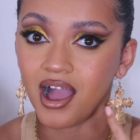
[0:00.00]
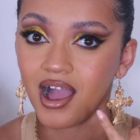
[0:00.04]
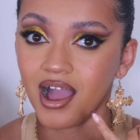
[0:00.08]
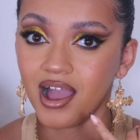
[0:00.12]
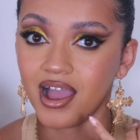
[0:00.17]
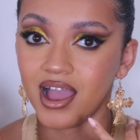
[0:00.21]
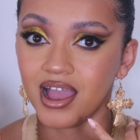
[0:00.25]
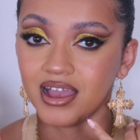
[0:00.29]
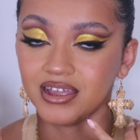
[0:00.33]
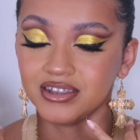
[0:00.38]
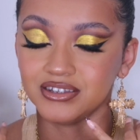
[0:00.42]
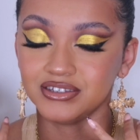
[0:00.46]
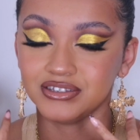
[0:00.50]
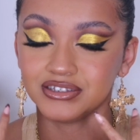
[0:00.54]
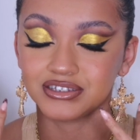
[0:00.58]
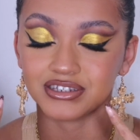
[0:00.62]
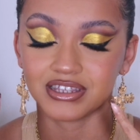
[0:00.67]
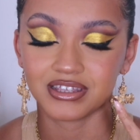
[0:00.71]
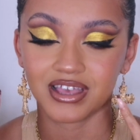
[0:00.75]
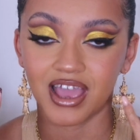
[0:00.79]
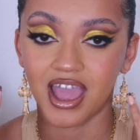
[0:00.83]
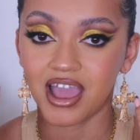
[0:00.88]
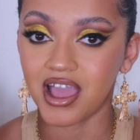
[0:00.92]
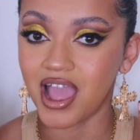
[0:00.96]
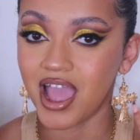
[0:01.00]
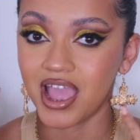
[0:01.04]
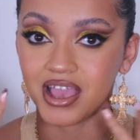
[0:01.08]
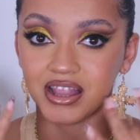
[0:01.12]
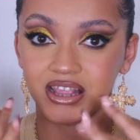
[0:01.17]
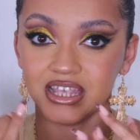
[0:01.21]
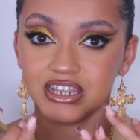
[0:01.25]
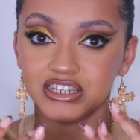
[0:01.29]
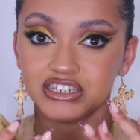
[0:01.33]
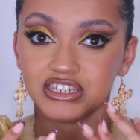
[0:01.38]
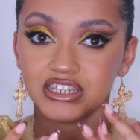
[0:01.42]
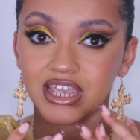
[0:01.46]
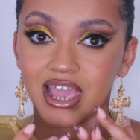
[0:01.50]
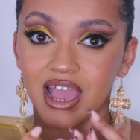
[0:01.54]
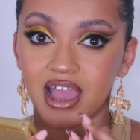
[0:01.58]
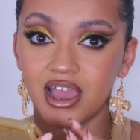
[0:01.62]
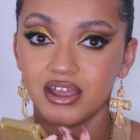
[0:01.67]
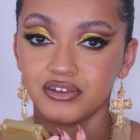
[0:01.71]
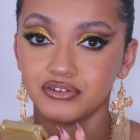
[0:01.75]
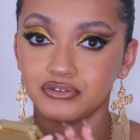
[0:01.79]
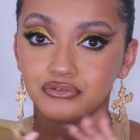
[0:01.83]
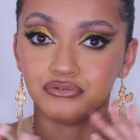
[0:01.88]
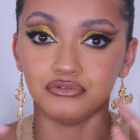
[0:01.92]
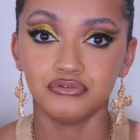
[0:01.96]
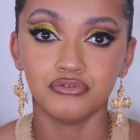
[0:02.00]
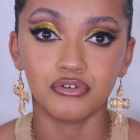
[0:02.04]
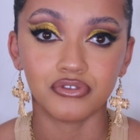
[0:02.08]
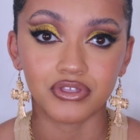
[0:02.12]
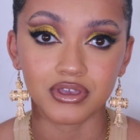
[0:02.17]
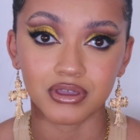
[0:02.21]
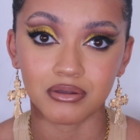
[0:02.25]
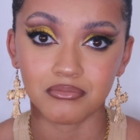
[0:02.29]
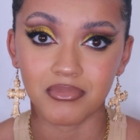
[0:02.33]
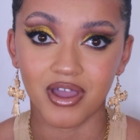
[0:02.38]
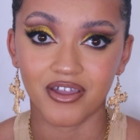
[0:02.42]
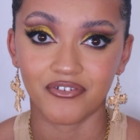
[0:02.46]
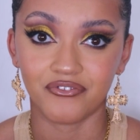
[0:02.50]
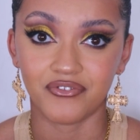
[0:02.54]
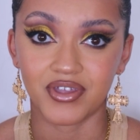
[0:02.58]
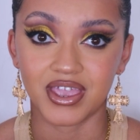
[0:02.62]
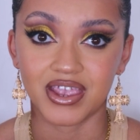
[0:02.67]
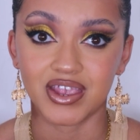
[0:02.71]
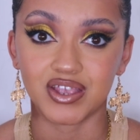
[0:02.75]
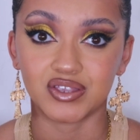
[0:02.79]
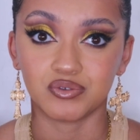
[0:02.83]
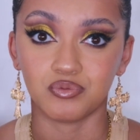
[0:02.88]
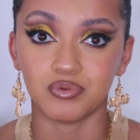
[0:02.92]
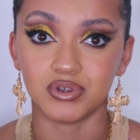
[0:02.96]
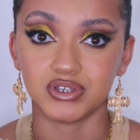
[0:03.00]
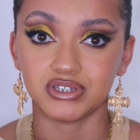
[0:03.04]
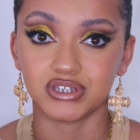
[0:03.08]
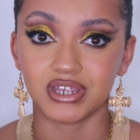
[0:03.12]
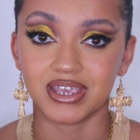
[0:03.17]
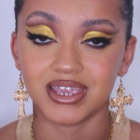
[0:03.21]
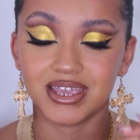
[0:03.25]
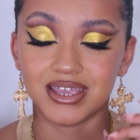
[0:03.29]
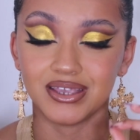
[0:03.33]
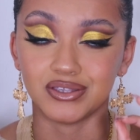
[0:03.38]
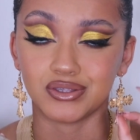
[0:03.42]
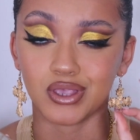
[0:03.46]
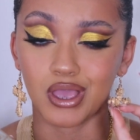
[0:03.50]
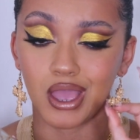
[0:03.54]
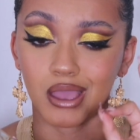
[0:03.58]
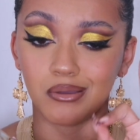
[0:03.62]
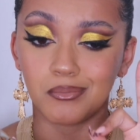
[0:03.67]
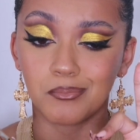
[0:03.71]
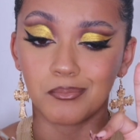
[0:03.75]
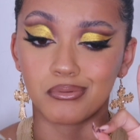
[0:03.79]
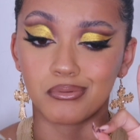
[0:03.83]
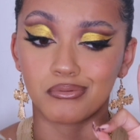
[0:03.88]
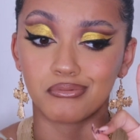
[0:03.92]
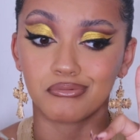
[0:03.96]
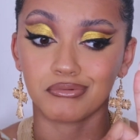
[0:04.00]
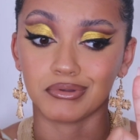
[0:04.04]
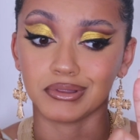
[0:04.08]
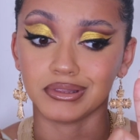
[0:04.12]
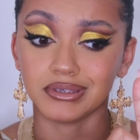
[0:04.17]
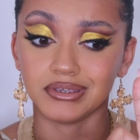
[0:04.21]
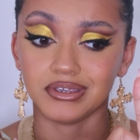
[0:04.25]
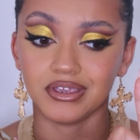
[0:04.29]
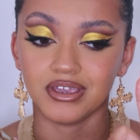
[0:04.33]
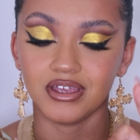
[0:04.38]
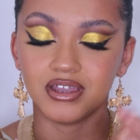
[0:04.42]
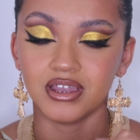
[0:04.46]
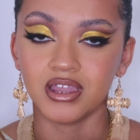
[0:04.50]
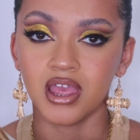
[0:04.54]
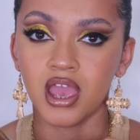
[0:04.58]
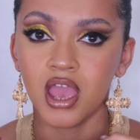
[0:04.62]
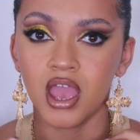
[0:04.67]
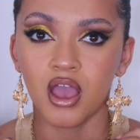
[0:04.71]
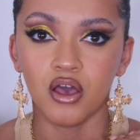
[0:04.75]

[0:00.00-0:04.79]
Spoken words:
and I literally had nothing on my face, which is brilliant.